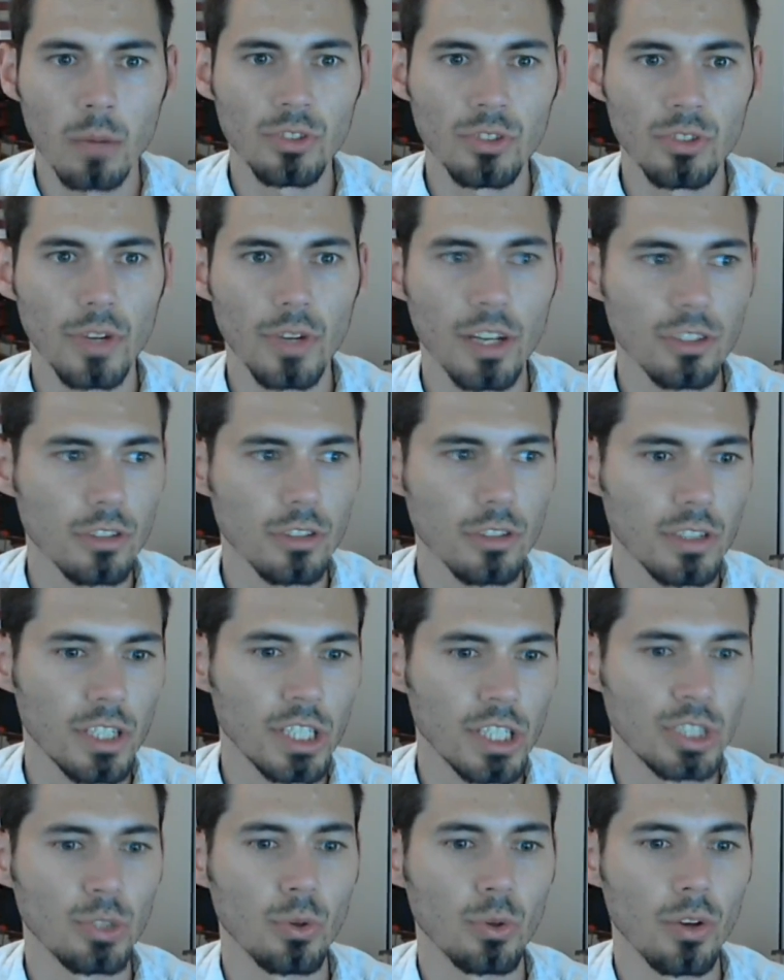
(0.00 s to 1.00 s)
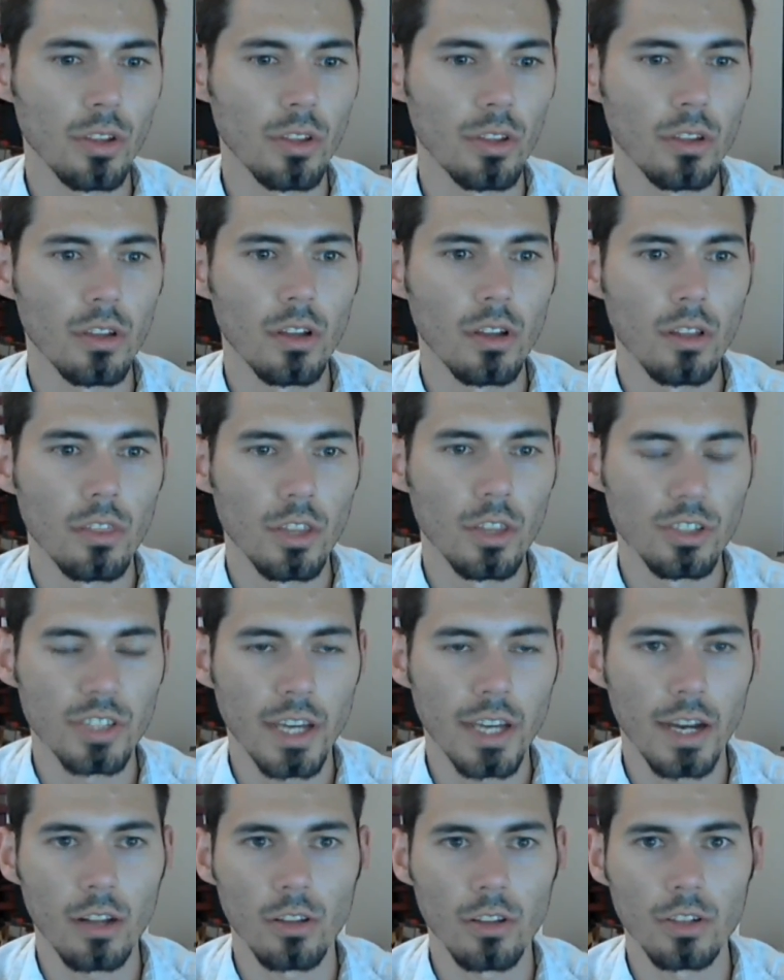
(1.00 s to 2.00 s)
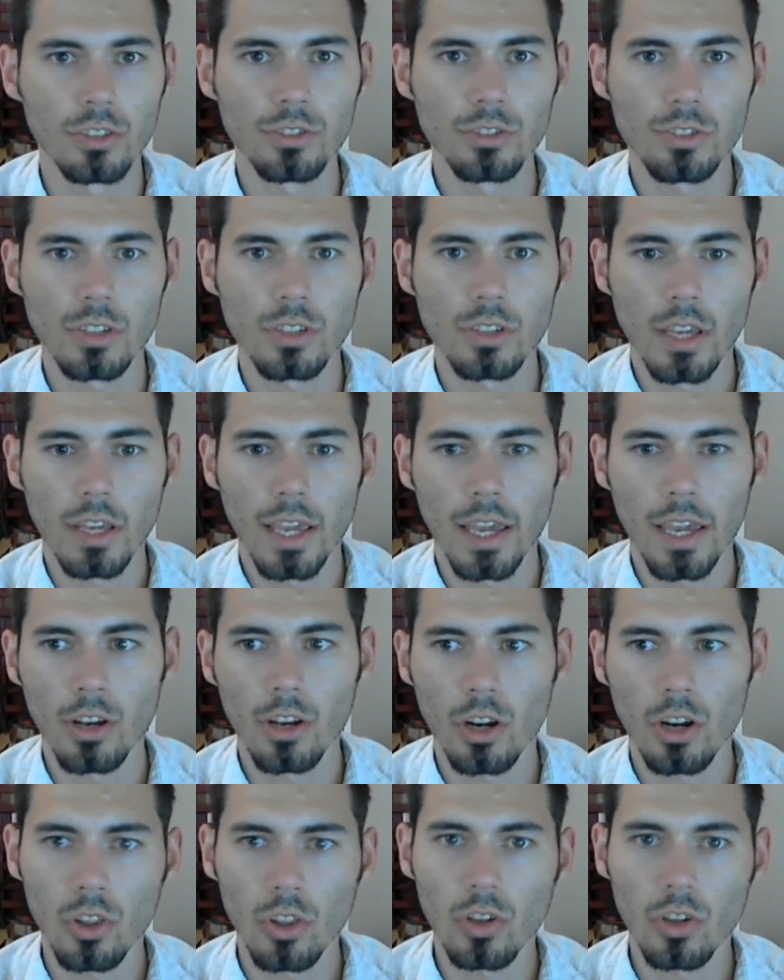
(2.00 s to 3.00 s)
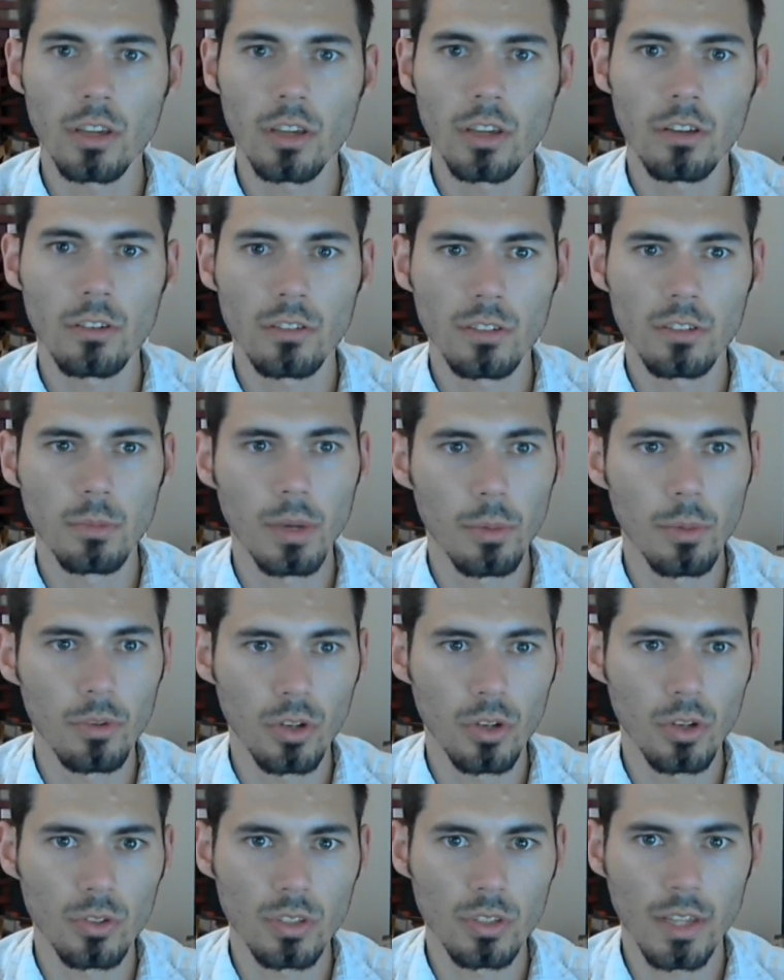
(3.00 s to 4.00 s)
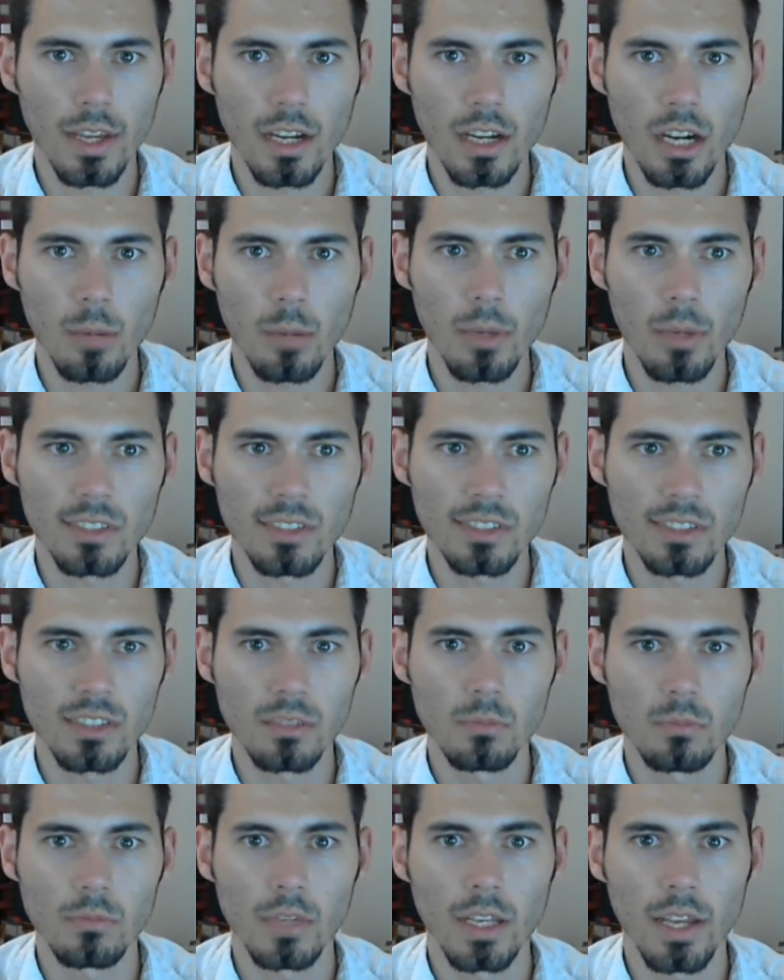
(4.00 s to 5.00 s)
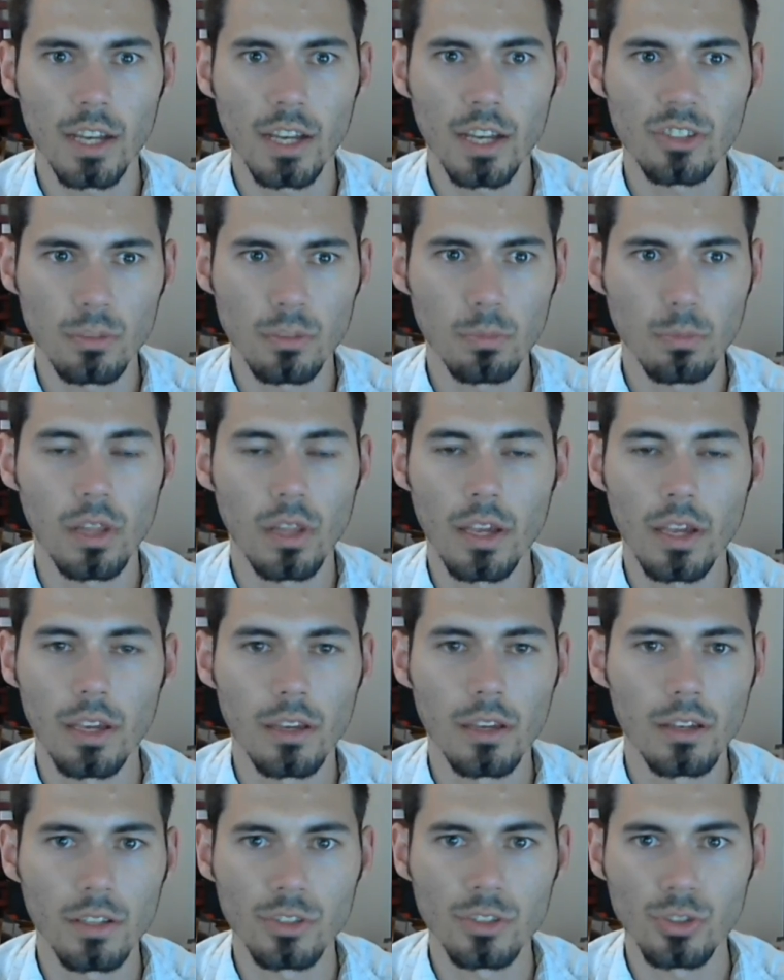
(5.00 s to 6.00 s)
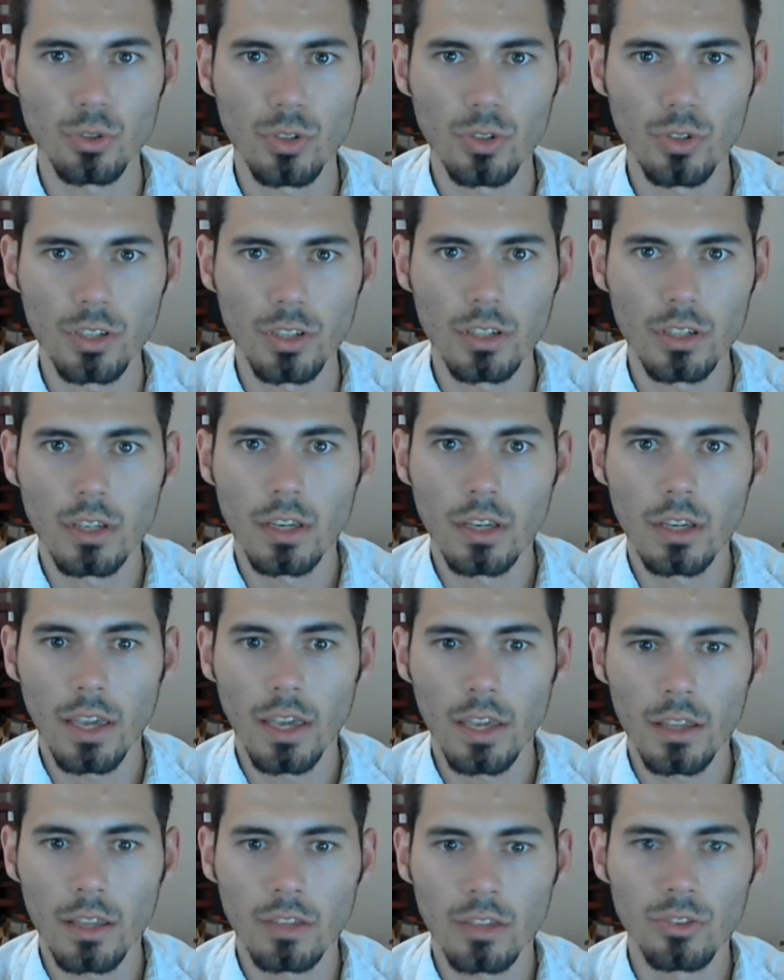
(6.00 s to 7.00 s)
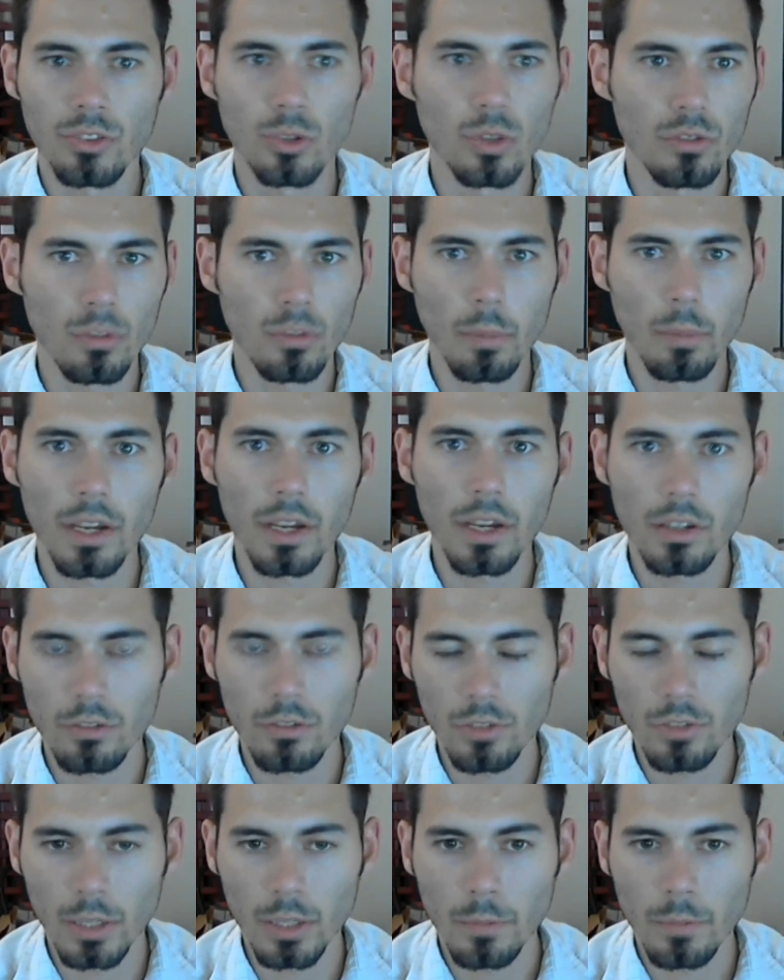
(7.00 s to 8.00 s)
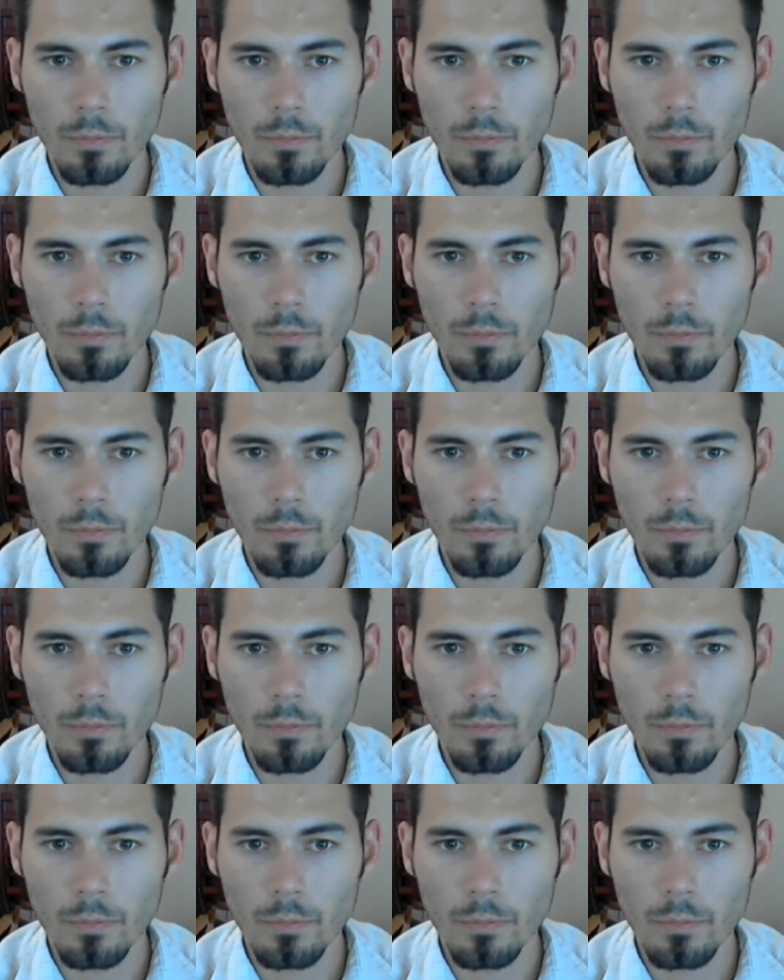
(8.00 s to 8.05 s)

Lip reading: You actually enjoy the challenge and are looking to be able to go into that combat system and actually play, enjoy, and do it repetitively.